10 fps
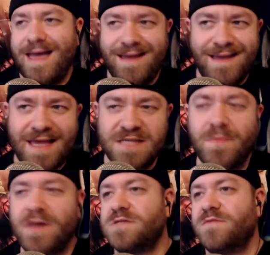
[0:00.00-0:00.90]
as
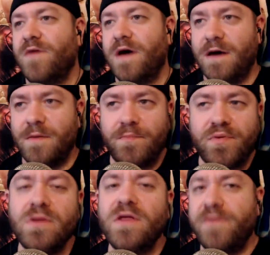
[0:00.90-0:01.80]
much of a
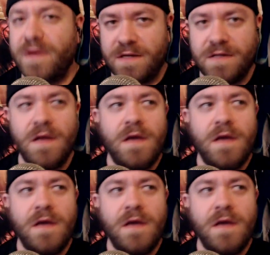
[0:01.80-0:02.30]
prolific